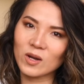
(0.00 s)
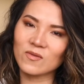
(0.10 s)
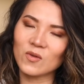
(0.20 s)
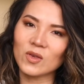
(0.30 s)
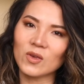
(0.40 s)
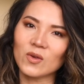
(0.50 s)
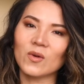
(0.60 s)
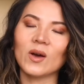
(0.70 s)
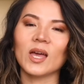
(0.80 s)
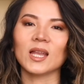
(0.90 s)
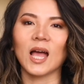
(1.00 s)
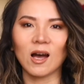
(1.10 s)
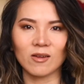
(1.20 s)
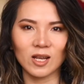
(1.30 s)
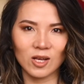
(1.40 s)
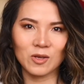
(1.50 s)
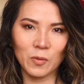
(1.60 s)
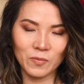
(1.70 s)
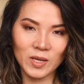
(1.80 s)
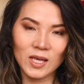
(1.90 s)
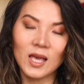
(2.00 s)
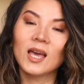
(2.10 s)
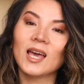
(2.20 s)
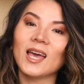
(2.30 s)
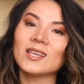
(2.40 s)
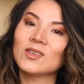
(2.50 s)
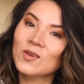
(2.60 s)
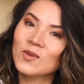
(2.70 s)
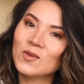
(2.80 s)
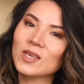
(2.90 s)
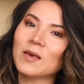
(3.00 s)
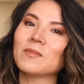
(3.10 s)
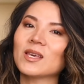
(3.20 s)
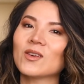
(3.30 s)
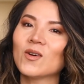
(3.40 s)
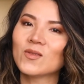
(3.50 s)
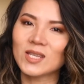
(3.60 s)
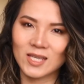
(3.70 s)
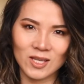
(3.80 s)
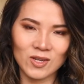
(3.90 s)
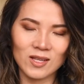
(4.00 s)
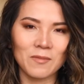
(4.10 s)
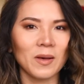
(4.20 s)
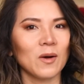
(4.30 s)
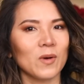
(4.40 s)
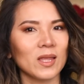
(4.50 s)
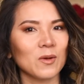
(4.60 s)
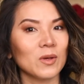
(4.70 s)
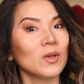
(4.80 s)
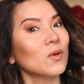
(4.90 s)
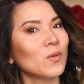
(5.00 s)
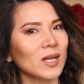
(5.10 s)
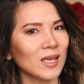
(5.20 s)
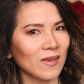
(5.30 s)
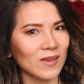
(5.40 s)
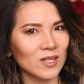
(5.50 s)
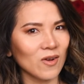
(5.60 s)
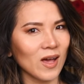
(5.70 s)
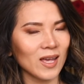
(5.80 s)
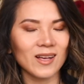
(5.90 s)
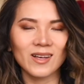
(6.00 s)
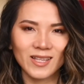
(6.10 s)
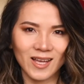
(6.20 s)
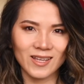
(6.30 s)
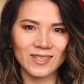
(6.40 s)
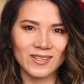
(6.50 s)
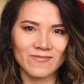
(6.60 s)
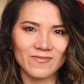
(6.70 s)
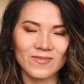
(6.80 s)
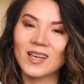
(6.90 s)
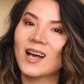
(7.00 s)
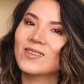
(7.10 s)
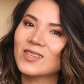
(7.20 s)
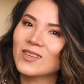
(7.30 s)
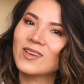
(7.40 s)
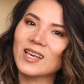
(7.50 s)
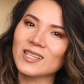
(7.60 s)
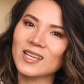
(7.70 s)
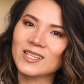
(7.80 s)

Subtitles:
for you, and how it looks on me, and you can make your own decision about whether you want to give it a try or not. I'll see you guys next